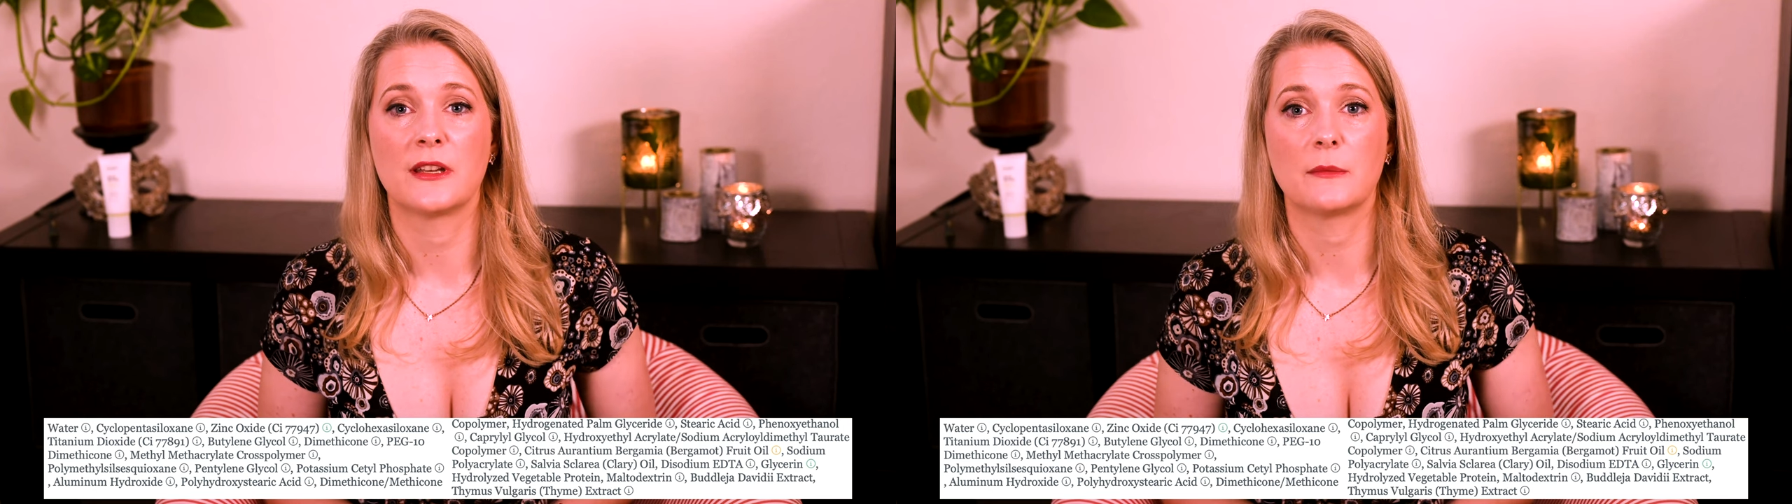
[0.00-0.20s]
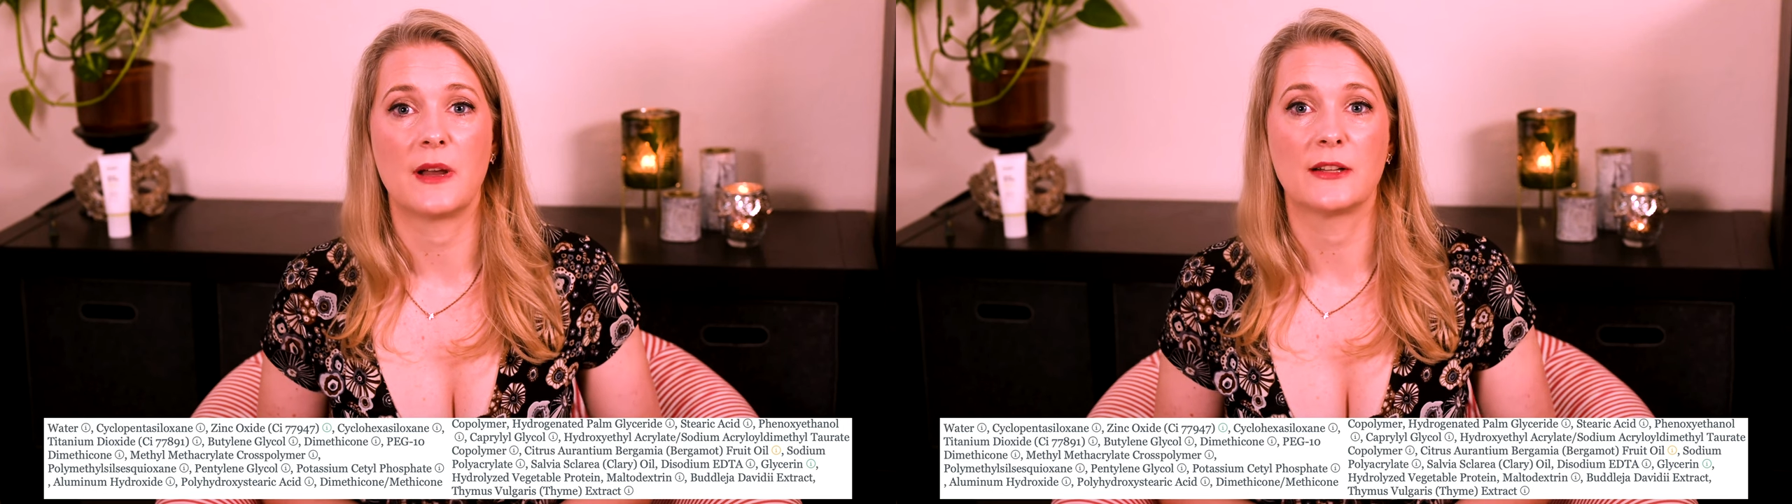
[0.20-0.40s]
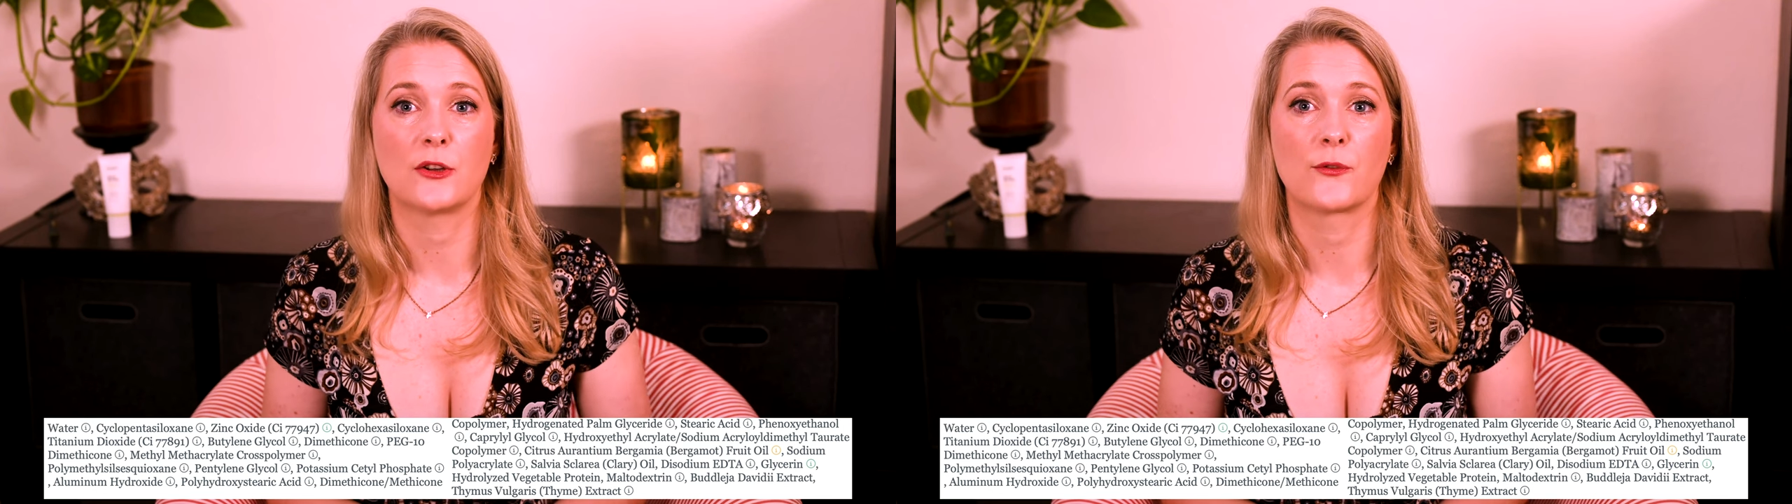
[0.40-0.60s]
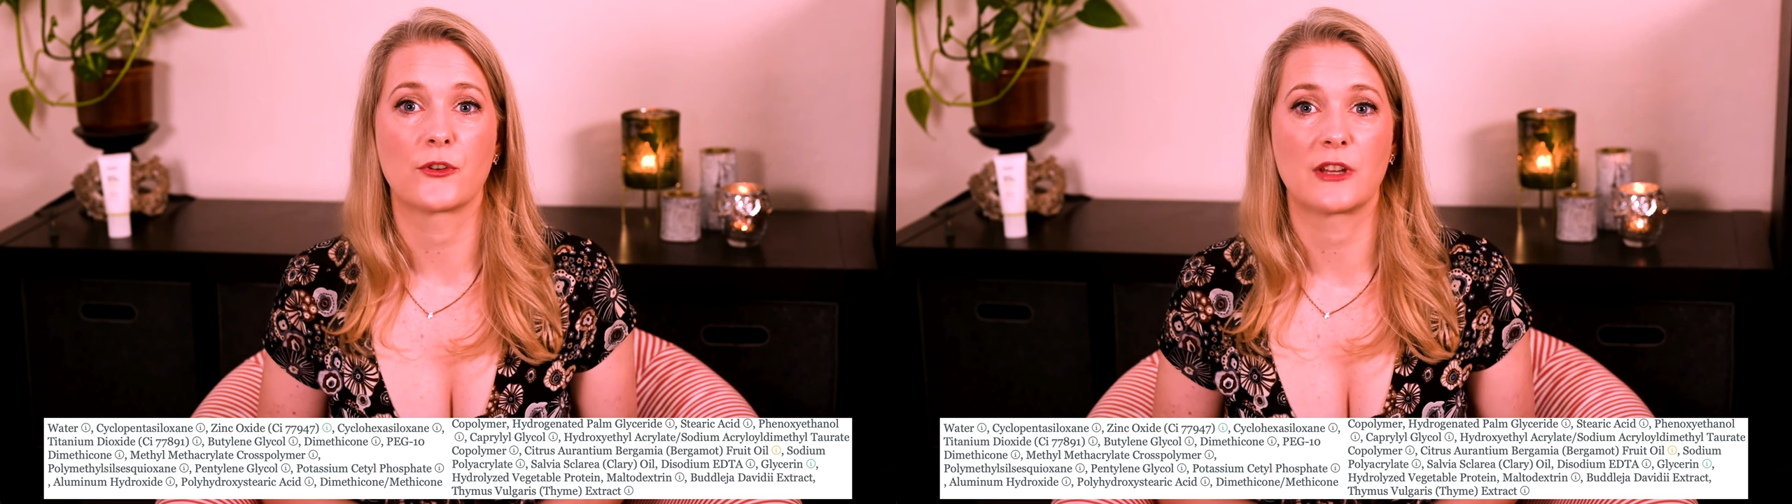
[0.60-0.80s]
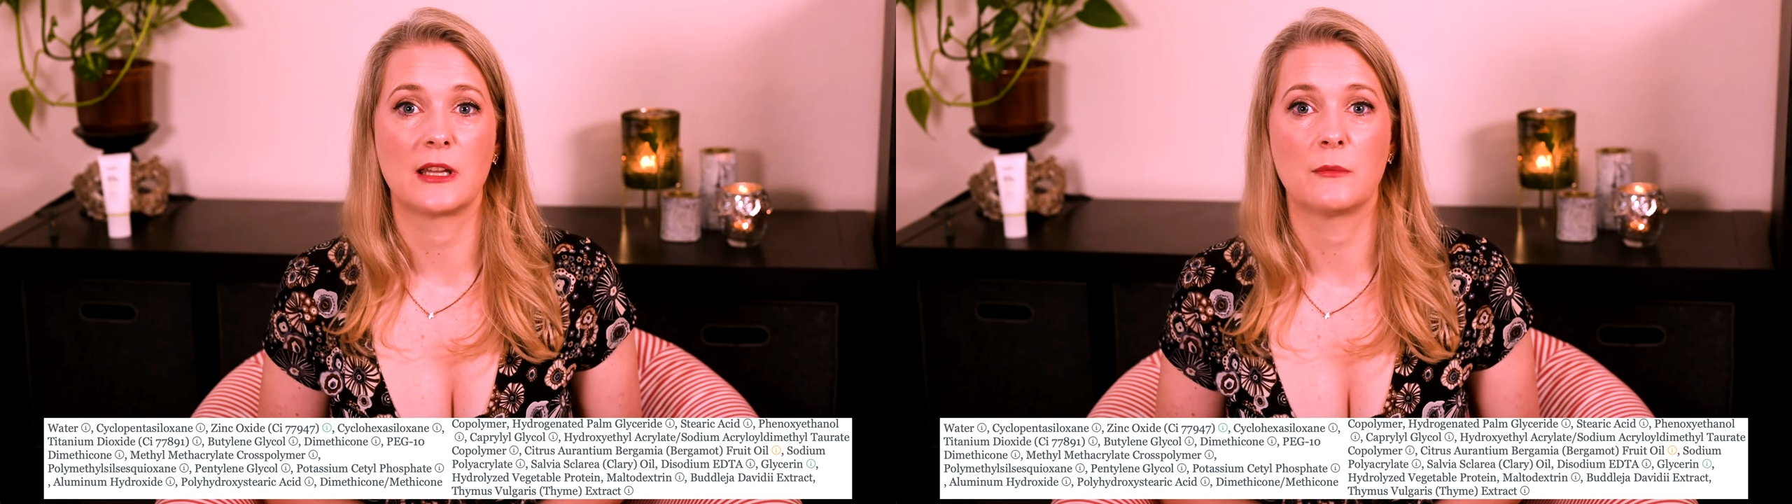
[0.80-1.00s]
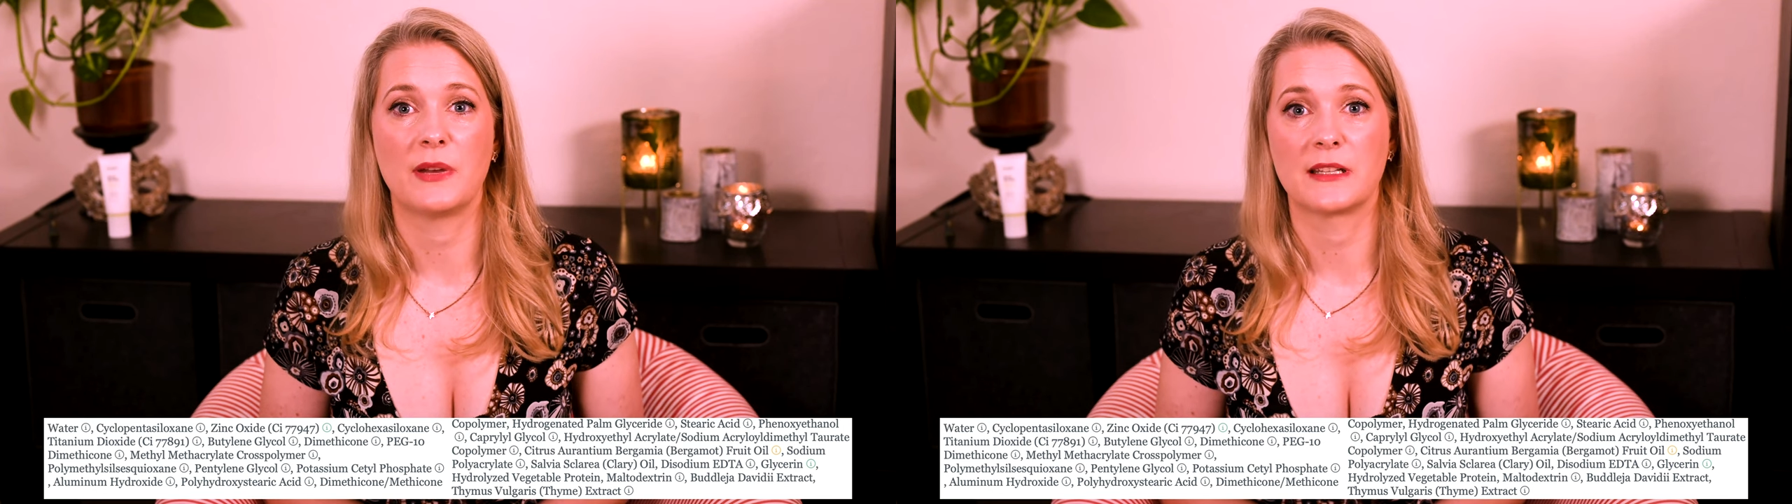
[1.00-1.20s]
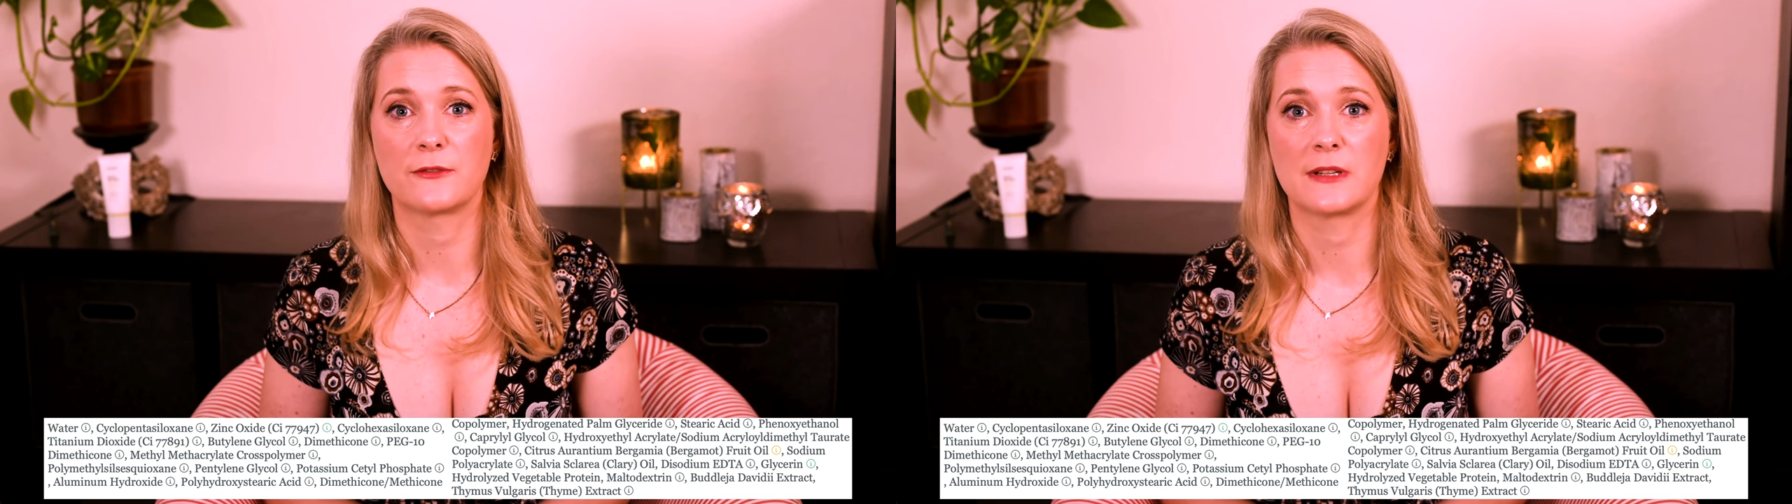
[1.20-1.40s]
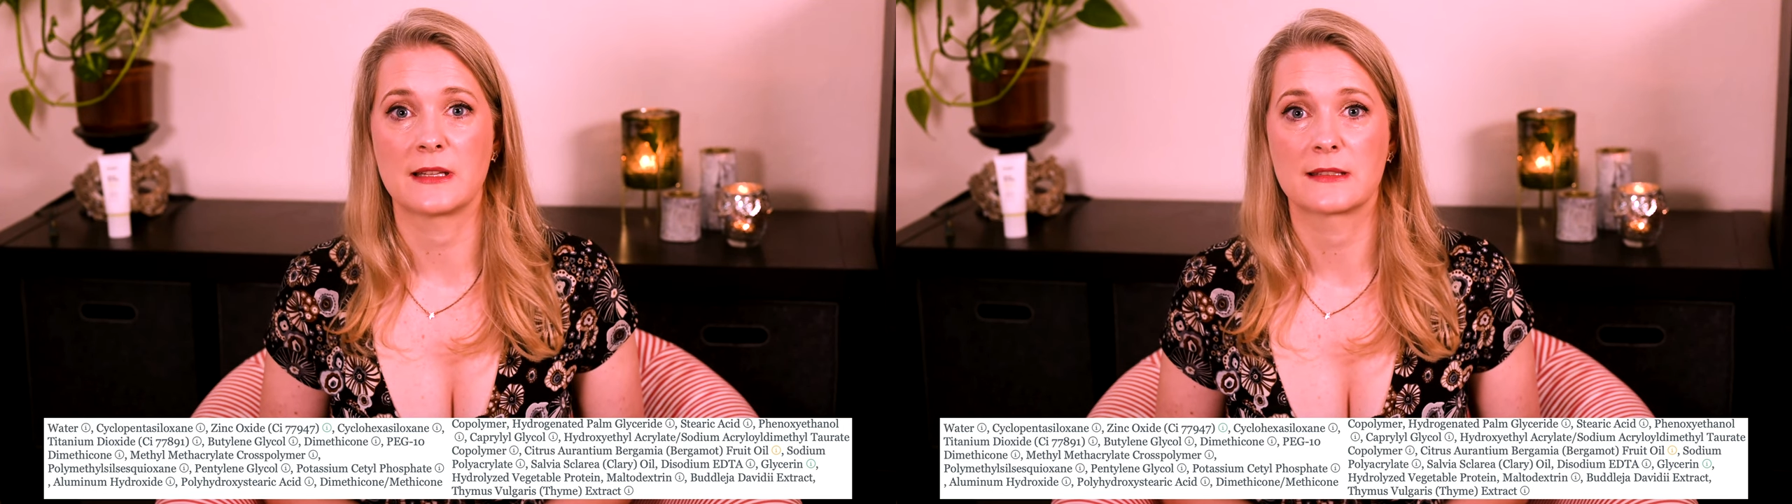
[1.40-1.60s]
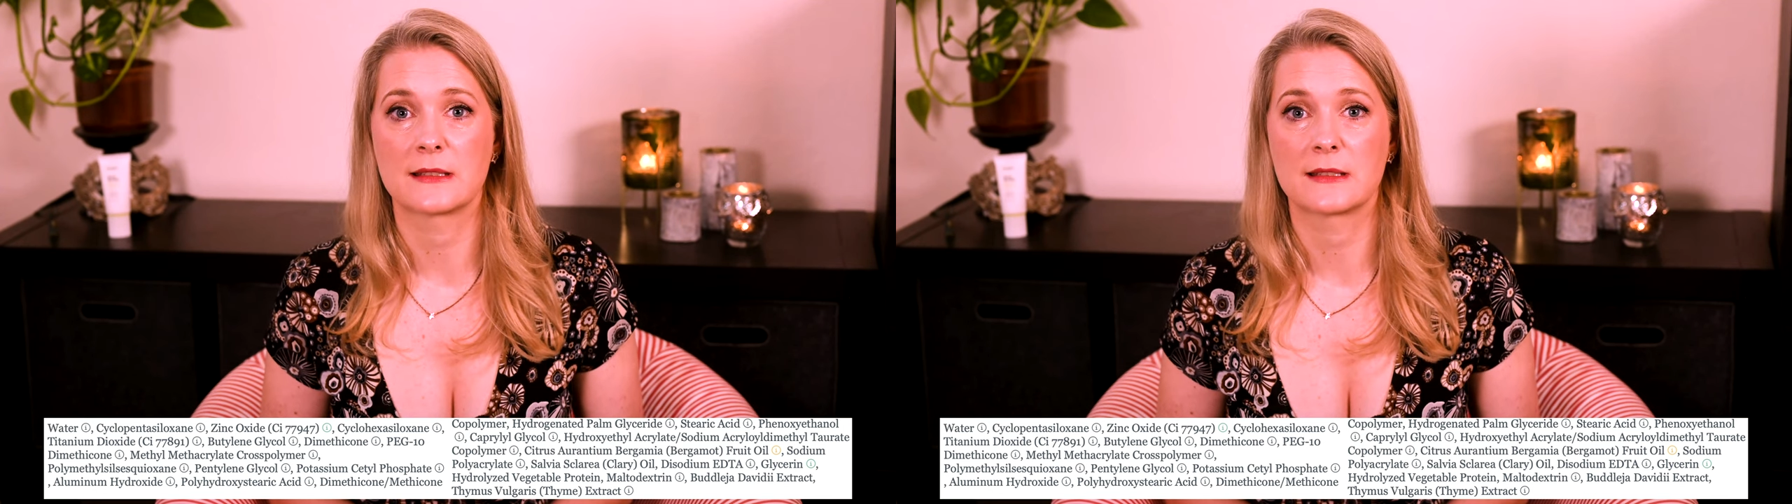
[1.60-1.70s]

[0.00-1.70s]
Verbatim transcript: that might offer skin benefits,